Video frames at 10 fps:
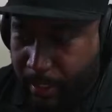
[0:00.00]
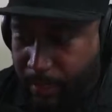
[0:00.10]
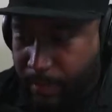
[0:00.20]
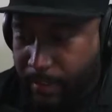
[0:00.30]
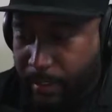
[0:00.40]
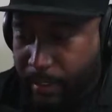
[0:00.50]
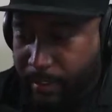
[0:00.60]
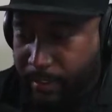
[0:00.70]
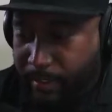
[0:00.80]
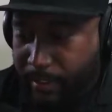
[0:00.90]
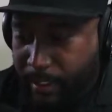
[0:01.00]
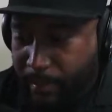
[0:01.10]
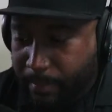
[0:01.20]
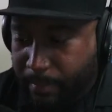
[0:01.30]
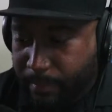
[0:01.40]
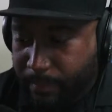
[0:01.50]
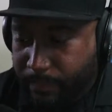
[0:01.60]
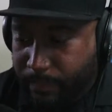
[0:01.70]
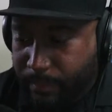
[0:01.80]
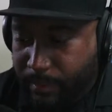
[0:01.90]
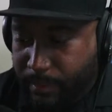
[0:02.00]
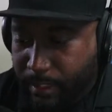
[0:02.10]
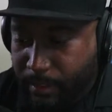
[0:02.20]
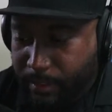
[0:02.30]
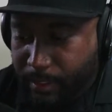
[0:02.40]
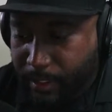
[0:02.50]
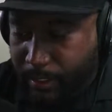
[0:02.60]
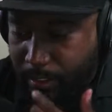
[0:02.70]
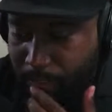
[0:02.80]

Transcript: know how to set up center stage